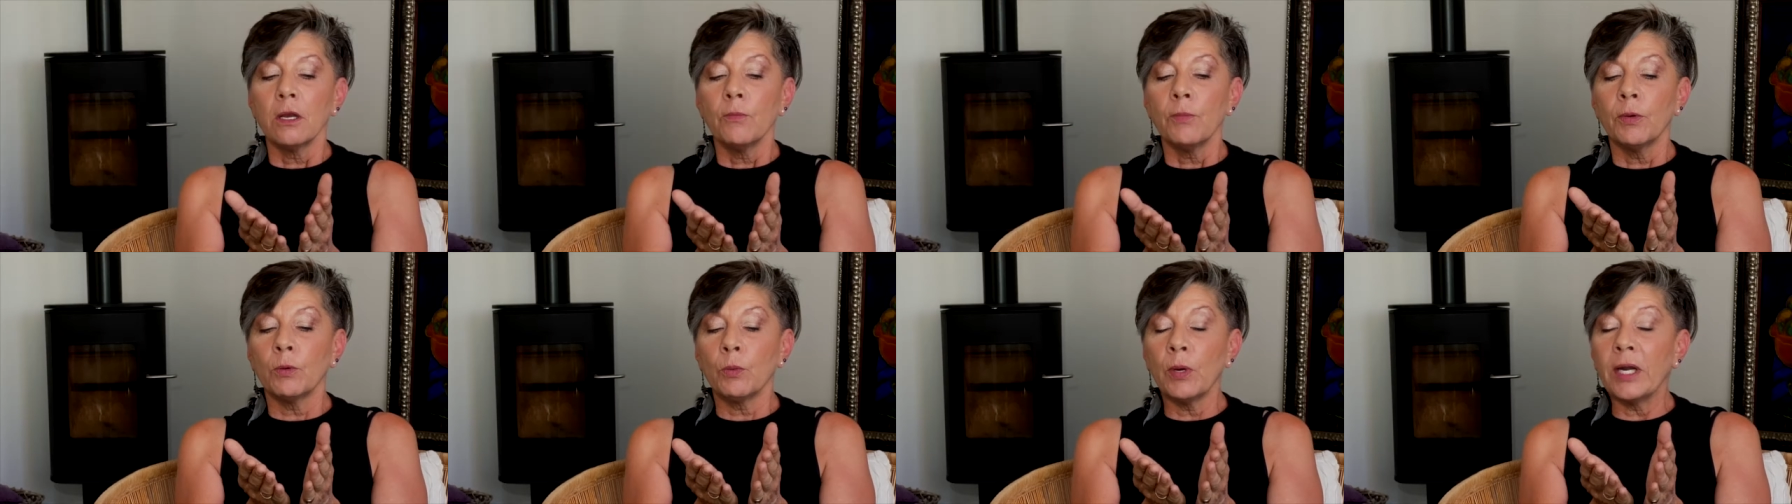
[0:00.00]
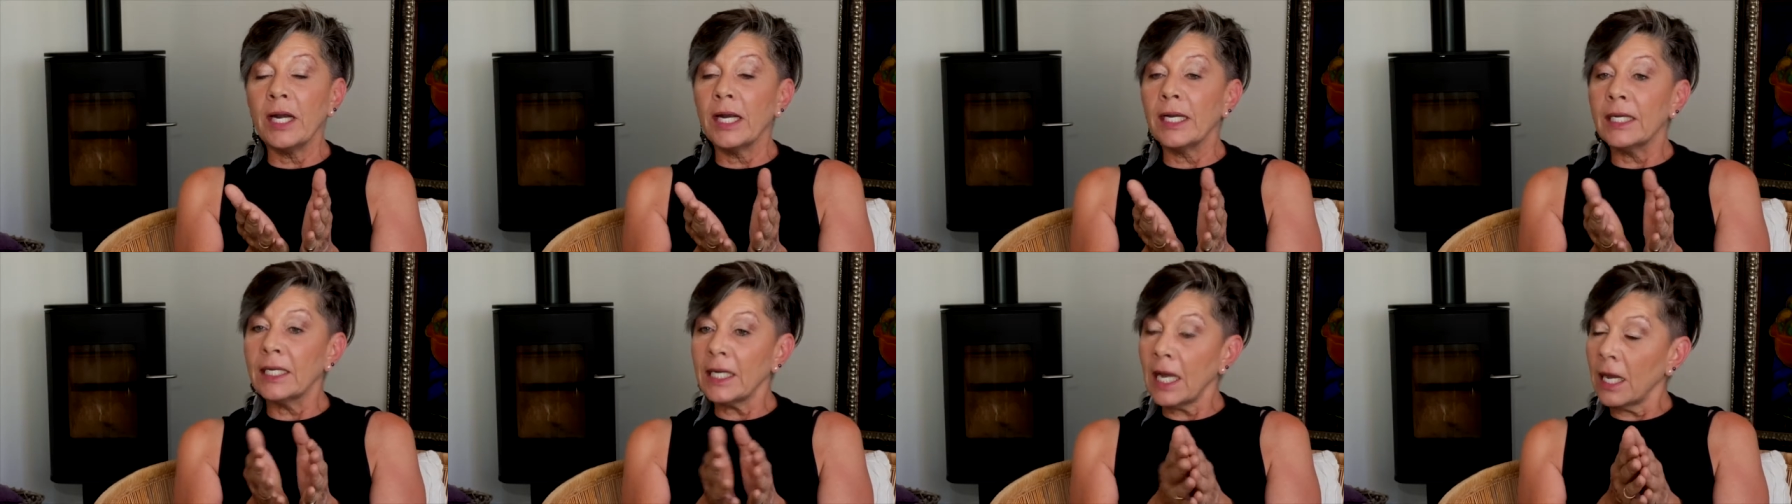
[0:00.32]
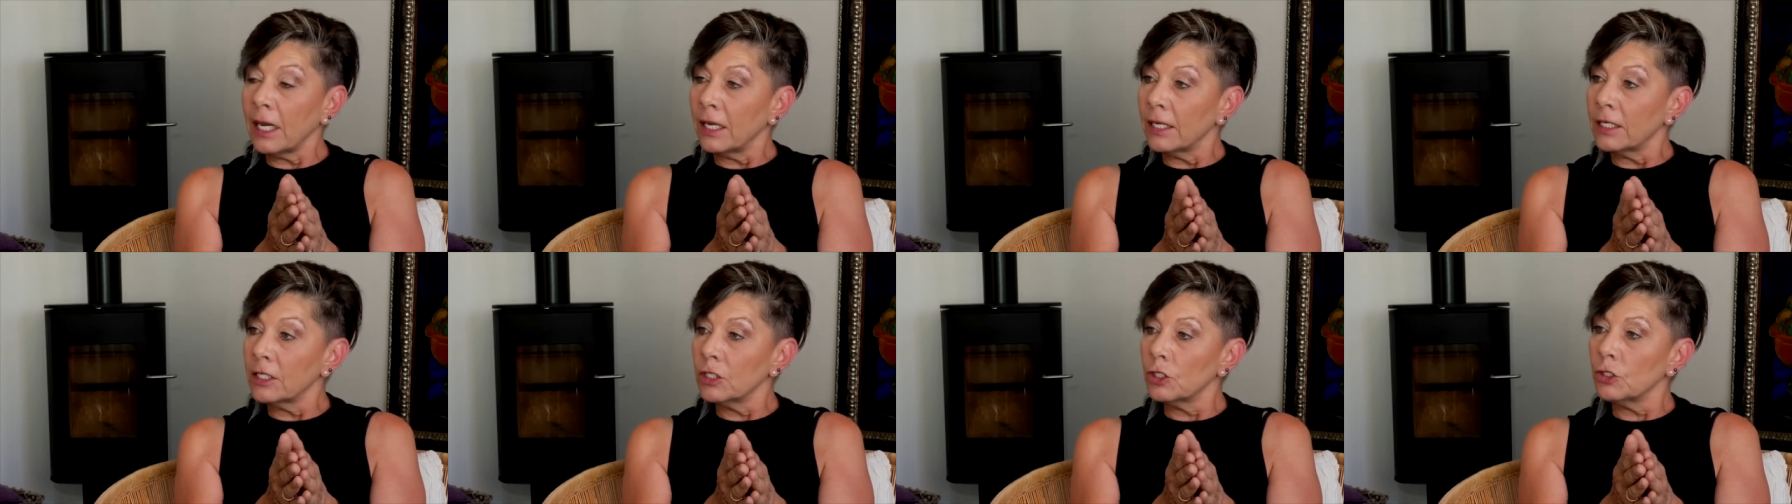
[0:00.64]
But when it
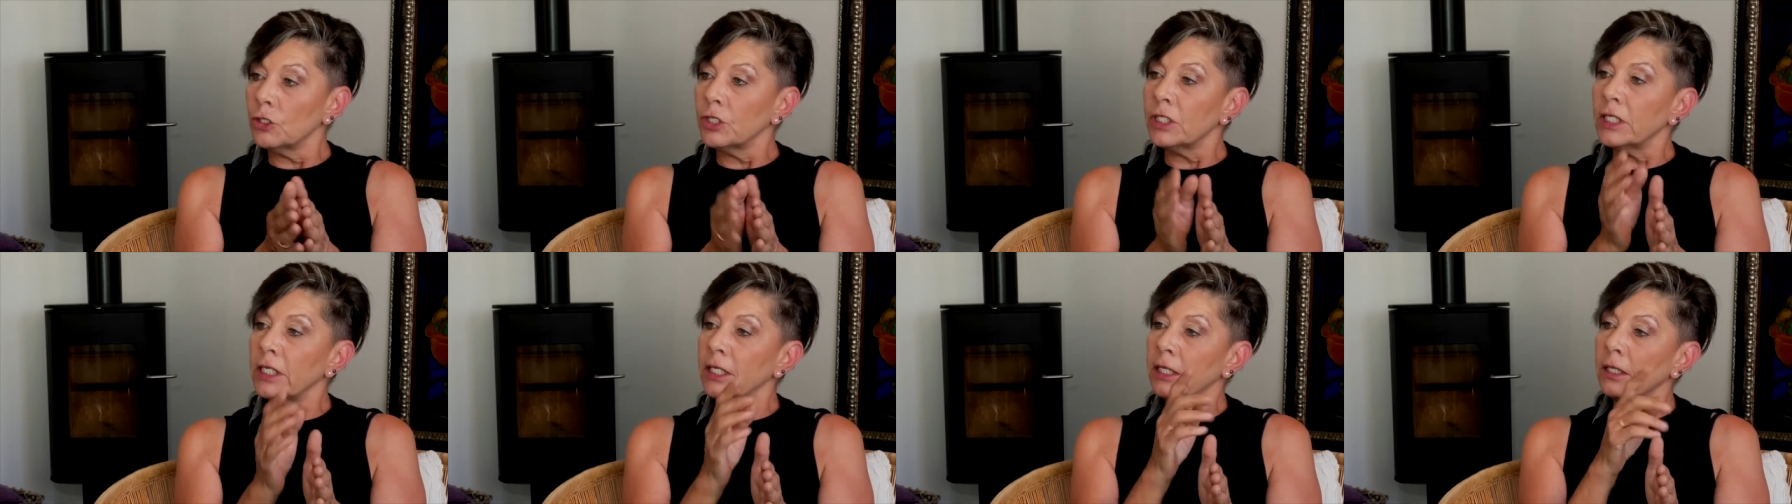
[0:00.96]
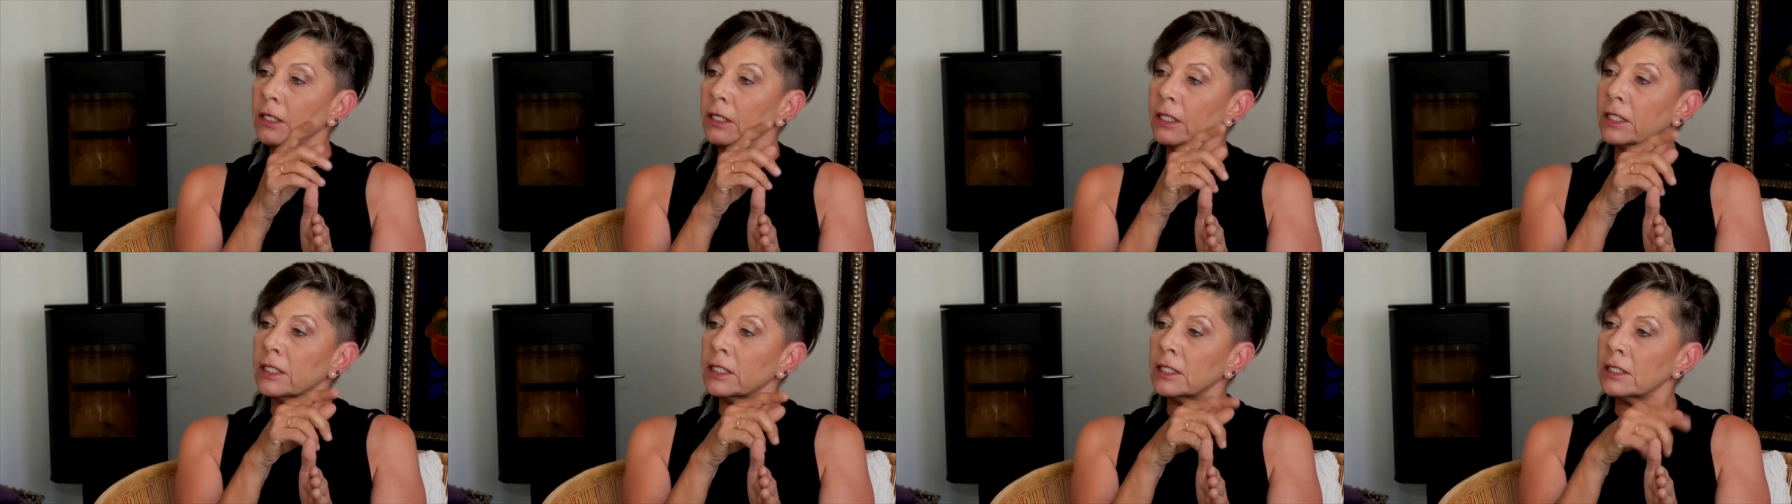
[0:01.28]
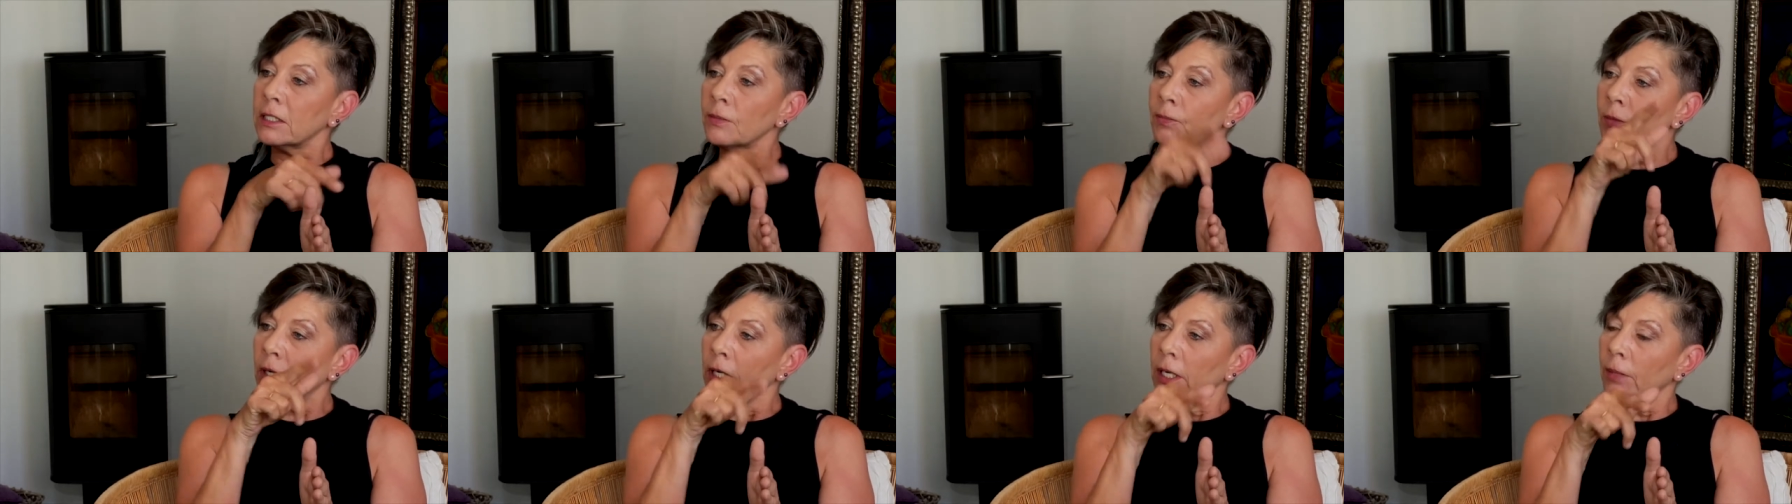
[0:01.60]
does, you see the similar